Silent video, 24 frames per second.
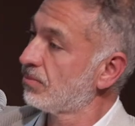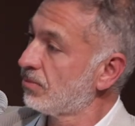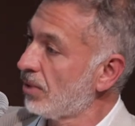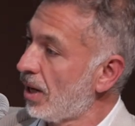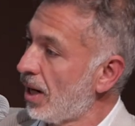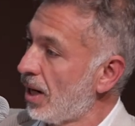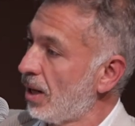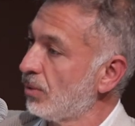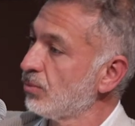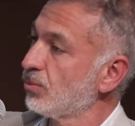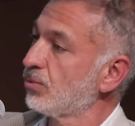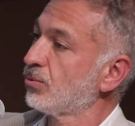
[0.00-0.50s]

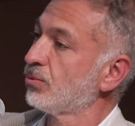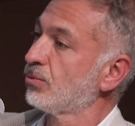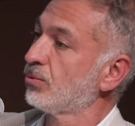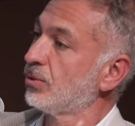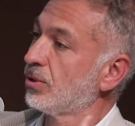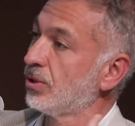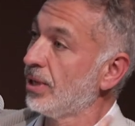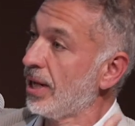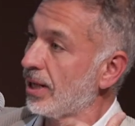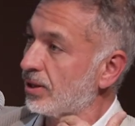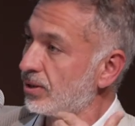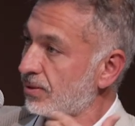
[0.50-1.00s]
round,
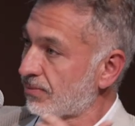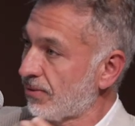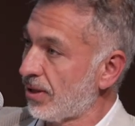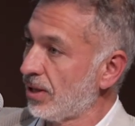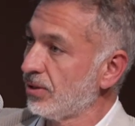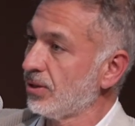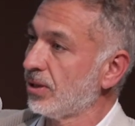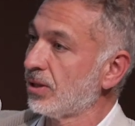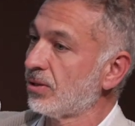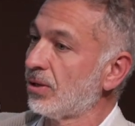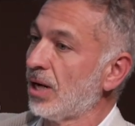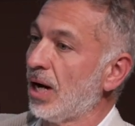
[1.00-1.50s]
the next
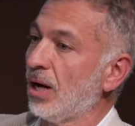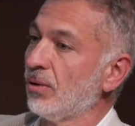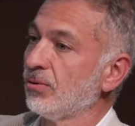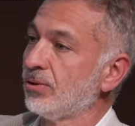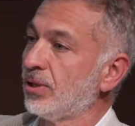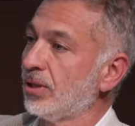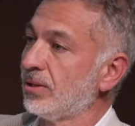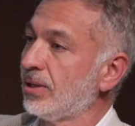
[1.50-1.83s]
funding round